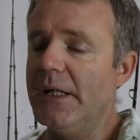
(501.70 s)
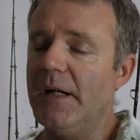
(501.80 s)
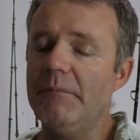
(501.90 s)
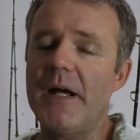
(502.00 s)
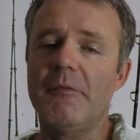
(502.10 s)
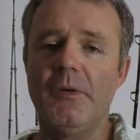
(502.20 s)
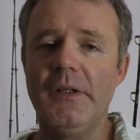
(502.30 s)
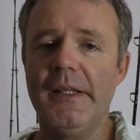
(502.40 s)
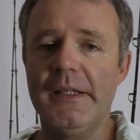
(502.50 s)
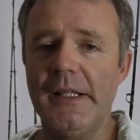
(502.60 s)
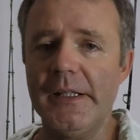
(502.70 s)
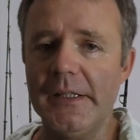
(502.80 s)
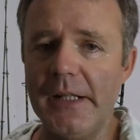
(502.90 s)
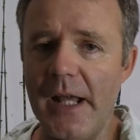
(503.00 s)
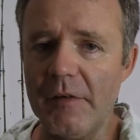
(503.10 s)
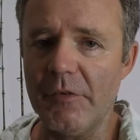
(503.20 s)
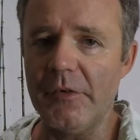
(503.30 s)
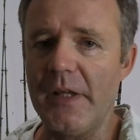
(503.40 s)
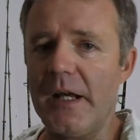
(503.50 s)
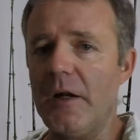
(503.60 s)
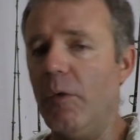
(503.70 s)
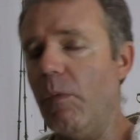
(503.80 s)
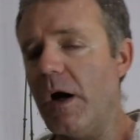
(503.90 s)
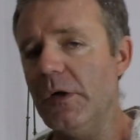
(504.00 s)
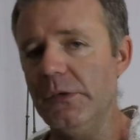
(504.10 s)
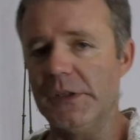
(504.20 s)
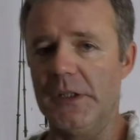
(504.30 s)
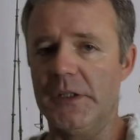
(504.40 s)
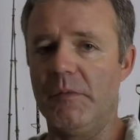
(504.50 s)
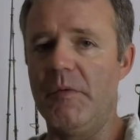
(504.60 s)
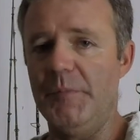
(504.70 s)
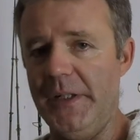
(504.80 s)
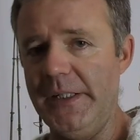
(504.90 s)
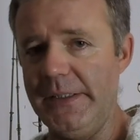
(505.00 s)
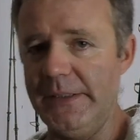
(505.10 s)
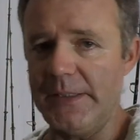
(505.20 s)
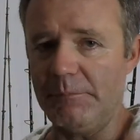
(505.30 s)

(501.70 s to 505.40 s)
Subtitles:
I'm not really thinking ever that a wahoo is going to come up and eat these.